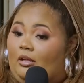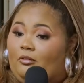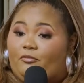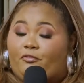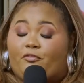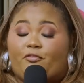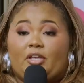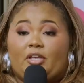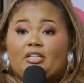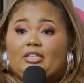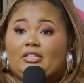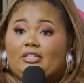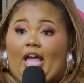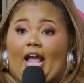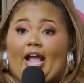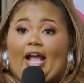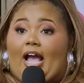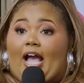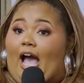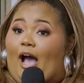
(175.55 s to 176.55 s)
feeling
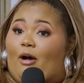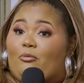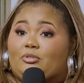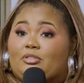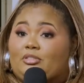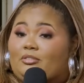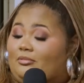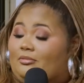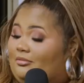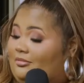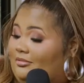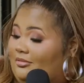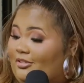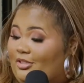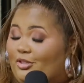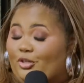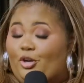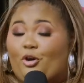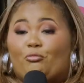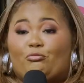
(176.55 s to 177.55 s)
like I was,
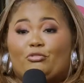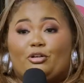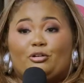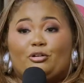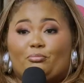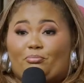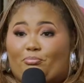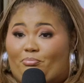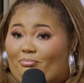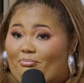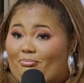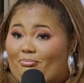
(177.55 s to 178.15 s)
real,